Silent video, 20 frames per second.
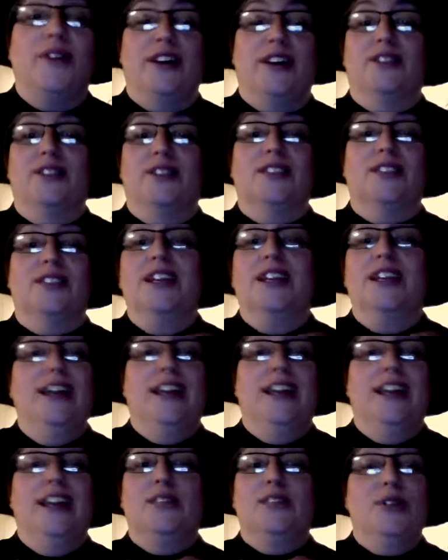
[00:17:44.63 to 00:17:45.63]
characters.
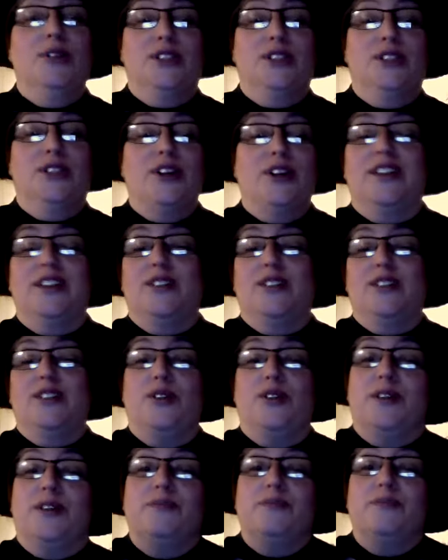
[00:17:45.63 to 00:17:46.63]
He's the one who started this
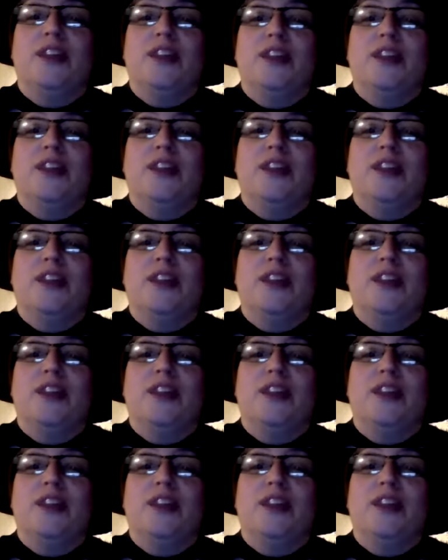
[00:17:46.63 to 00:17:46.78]
whole thing.